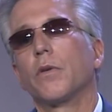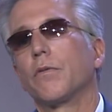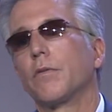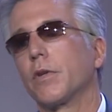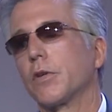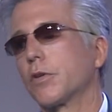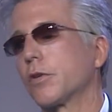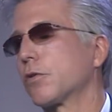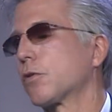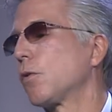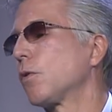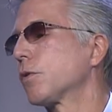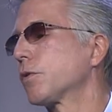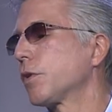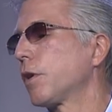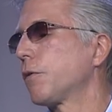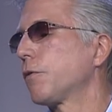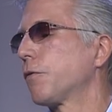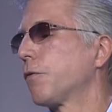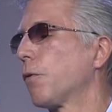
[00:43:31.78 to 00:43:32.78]
This is all
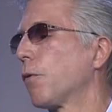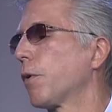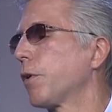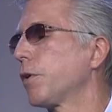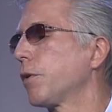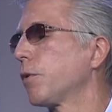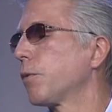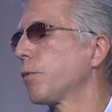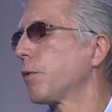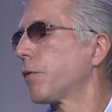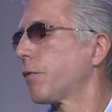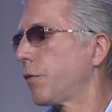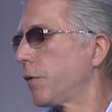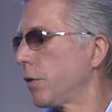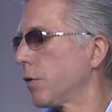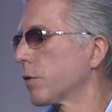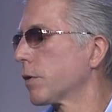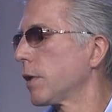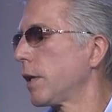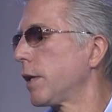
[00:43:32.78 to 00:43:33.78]
done for you with
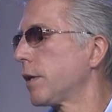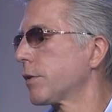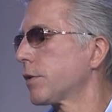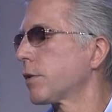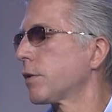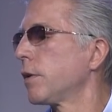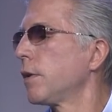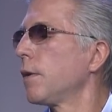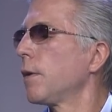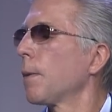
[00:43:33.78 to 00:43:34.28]
Fieldglass.